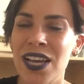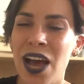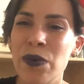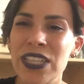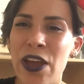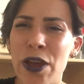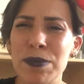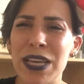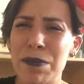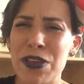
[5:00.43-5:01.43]
I wouldn't say
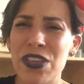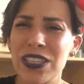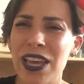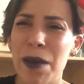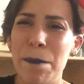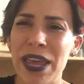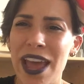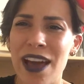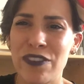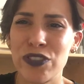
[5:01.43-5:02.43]
homesick, but you're just like a bit
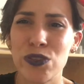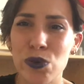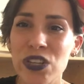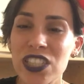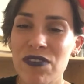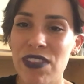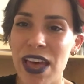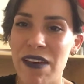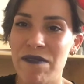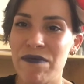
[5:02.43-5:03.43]
out of sorts for
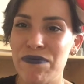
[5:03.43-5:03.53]
that